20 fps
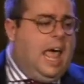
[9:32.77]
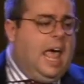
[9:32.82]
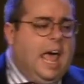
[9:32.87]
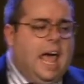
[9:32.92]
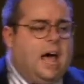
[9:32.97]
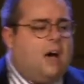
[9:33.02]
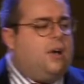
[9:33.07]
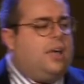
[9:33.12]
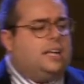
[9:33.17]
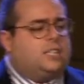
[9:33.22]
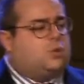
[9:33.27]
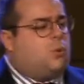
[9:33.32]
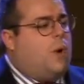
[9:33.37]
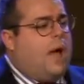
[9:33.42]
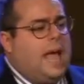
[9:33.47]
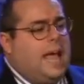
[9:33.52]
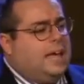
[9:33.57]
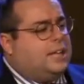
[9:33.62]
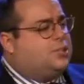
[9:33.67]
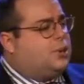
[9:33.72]
how His
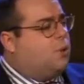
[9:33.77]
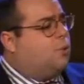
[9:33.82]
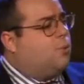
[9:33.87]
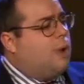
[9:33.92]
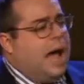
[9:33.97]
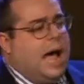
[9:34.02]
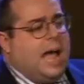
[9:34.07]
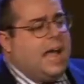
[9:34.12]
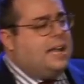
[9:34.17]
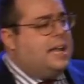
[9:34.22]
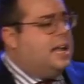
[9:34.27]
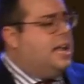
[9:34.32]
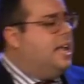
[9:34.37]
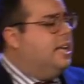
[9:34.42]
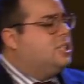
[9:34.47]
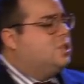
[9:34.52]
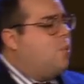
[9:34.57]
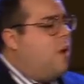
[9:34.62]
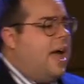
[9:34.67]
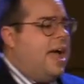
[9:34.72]
ways are right and
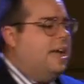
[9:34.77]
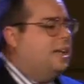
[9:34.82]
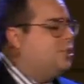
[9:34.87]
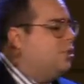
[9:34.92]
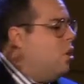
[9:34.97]
His ways